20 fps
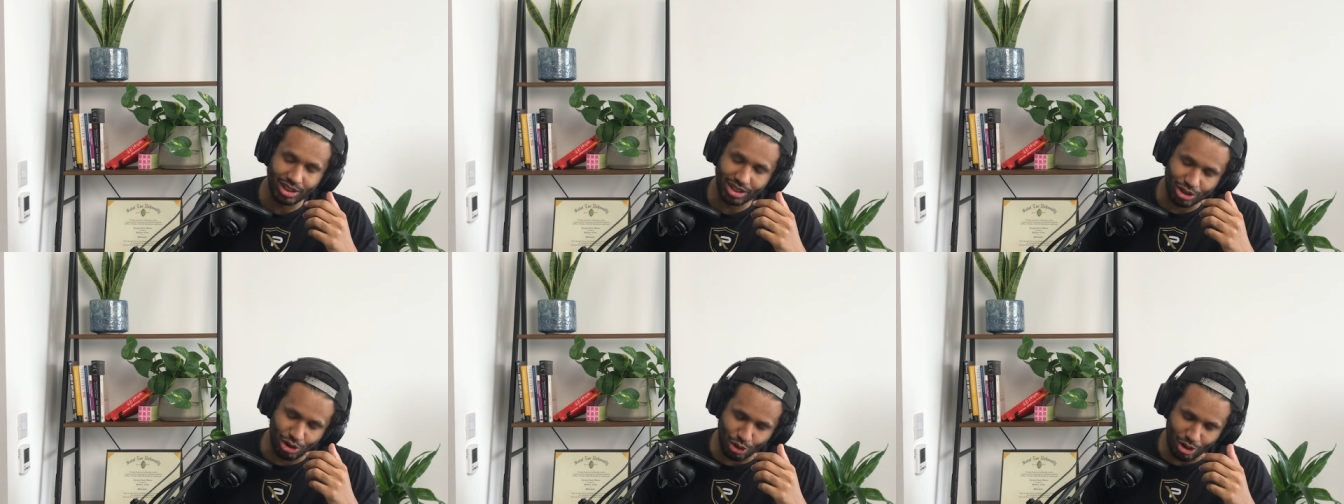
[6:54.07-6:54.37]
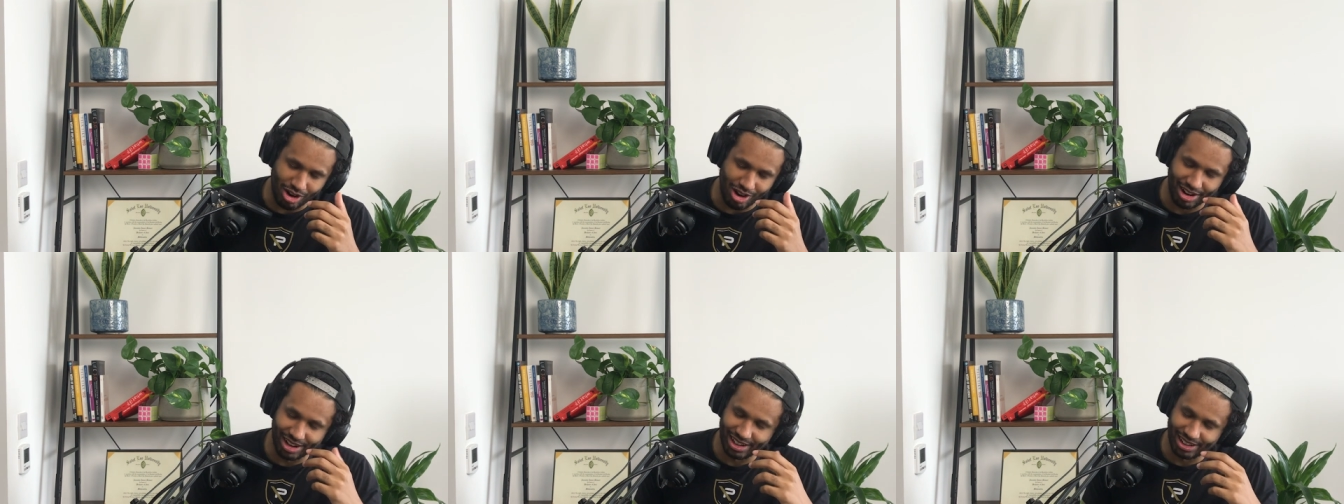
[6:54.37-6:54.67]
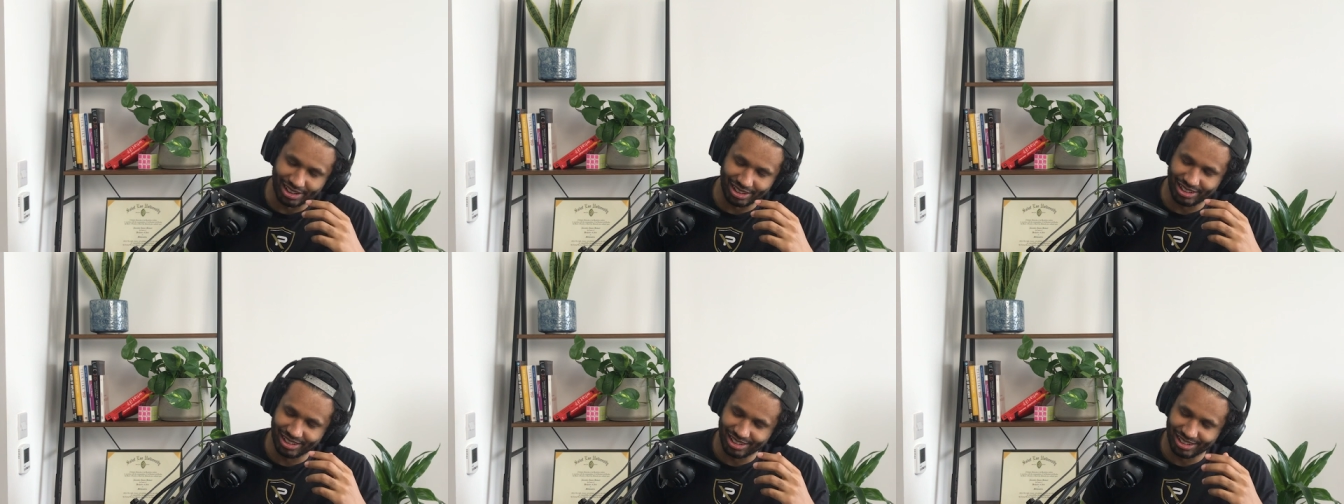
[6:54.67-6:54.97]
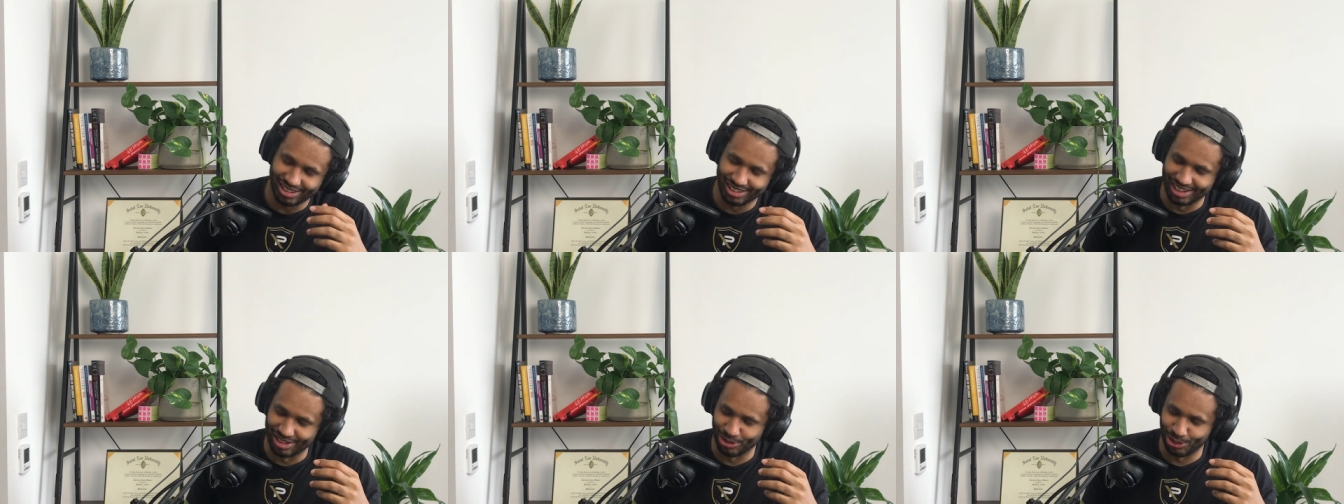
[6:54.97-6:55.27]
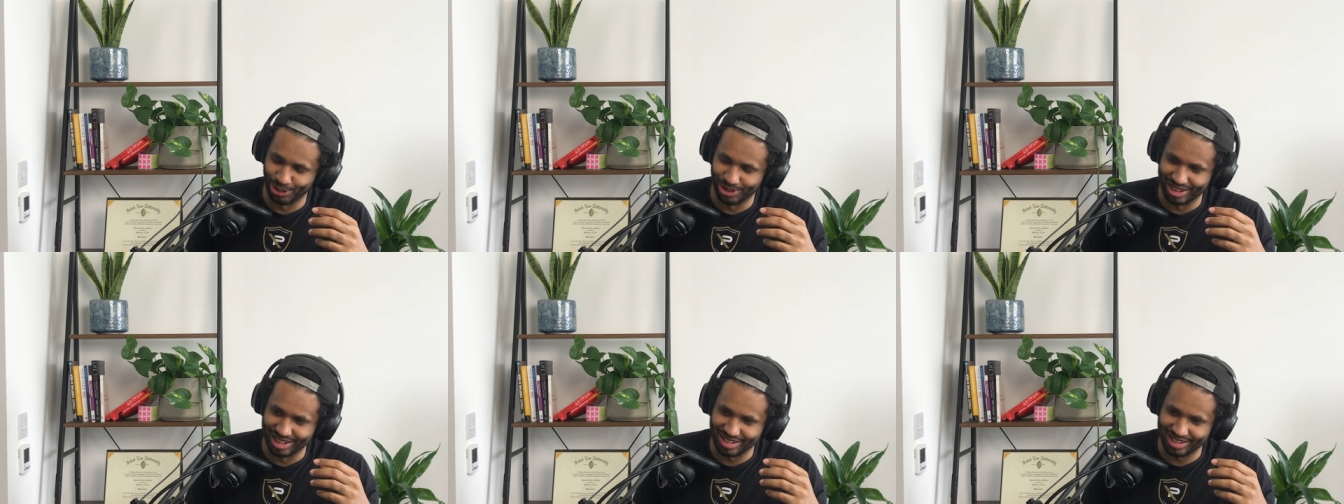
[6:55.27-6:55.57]
crying and
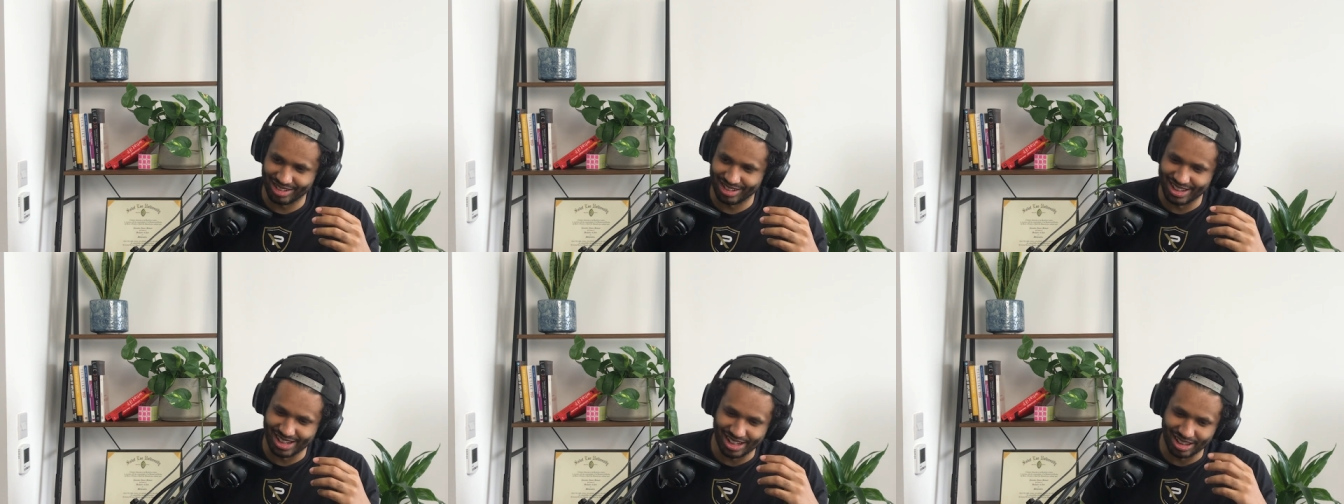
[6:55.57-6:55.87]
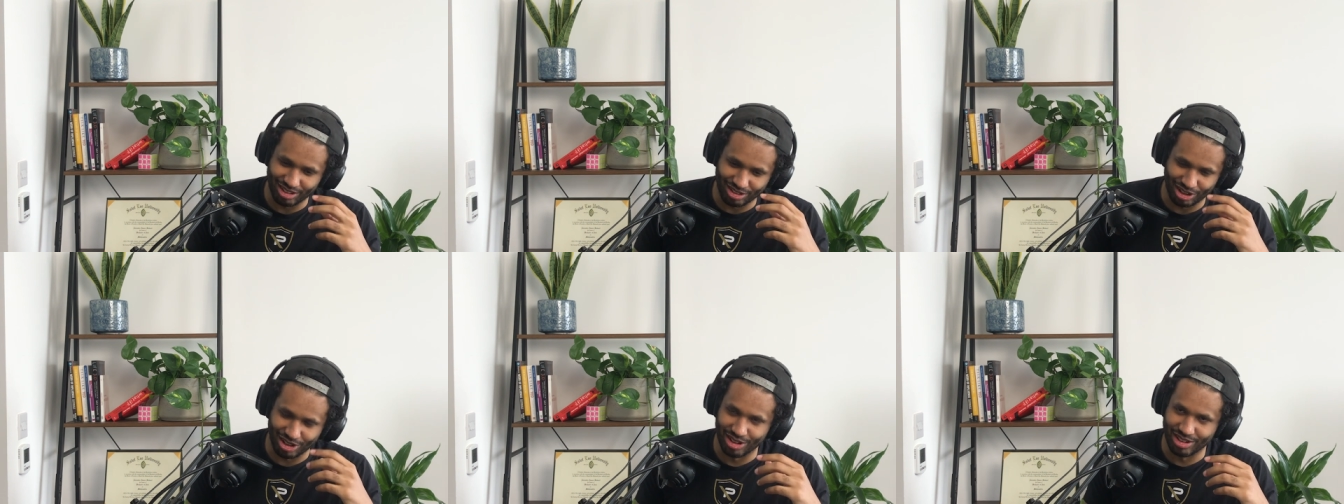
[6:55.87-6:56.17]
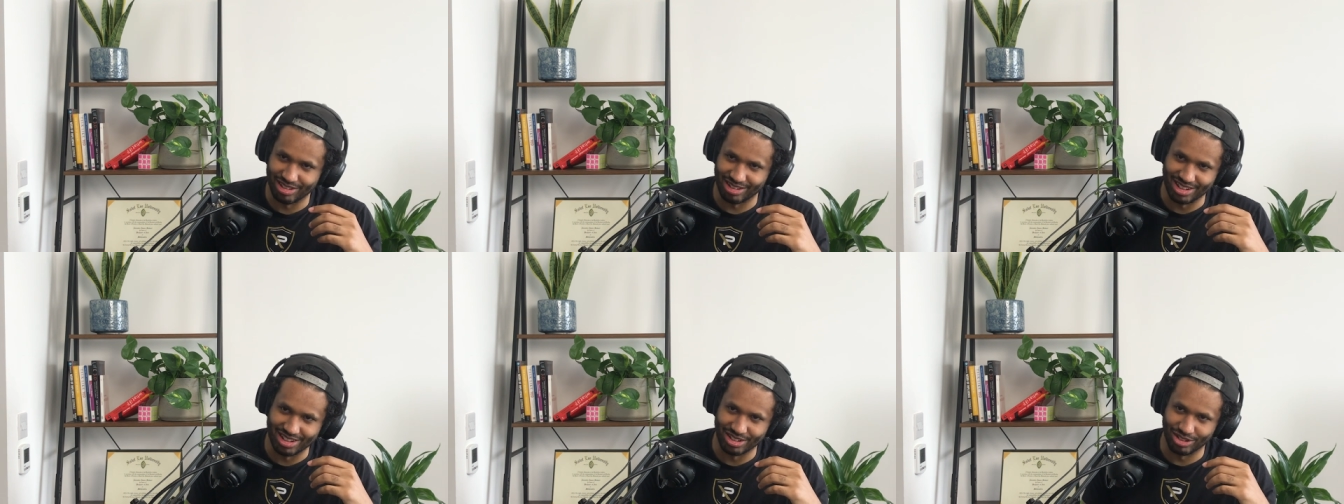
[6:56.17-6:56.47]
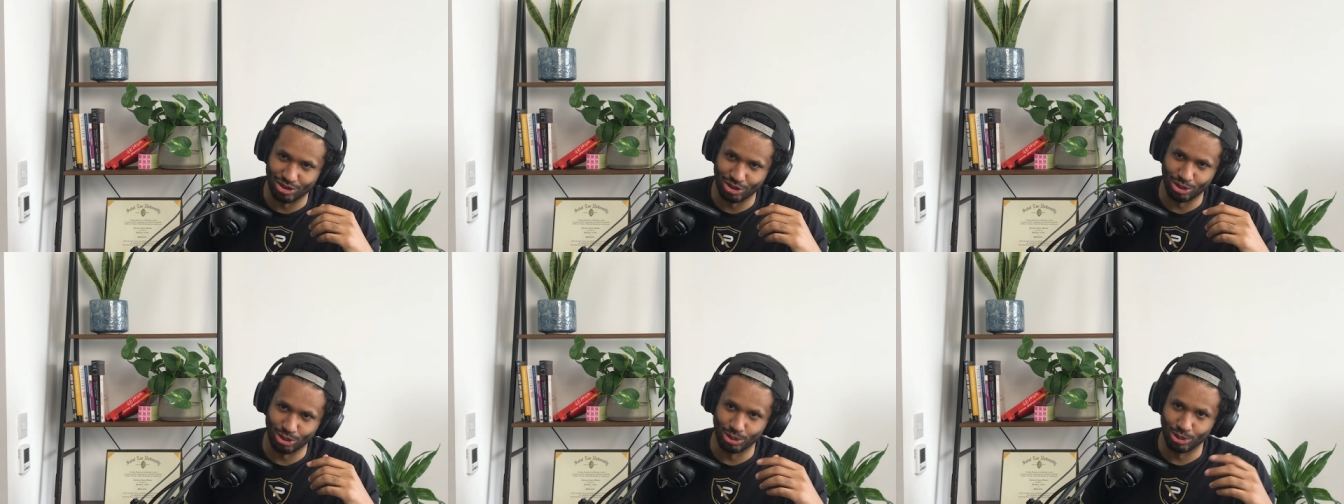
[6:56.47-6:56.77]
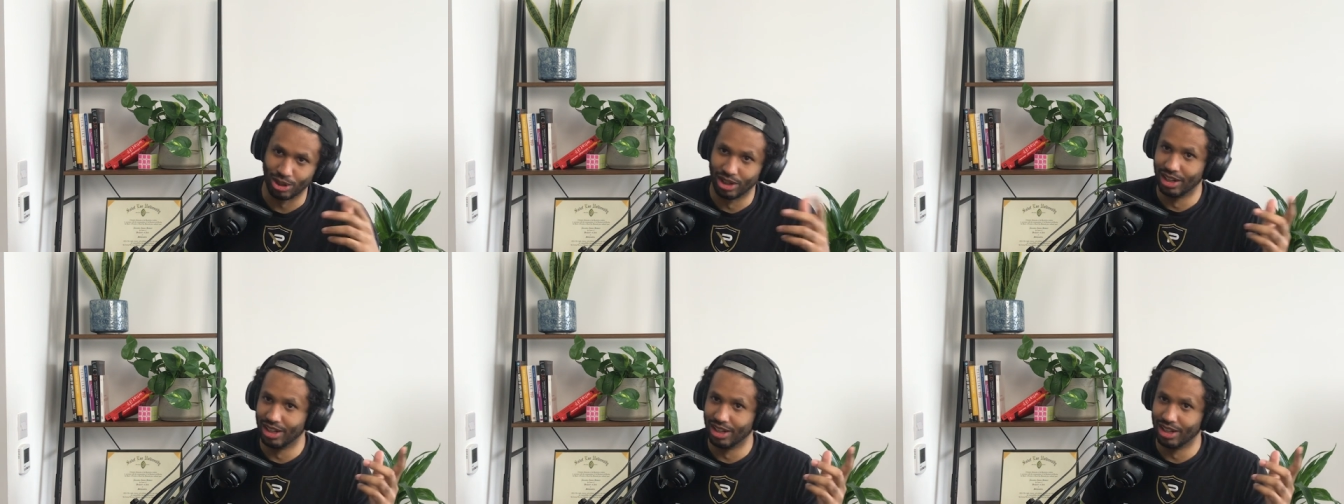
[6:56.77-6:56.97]
all this and then turns it into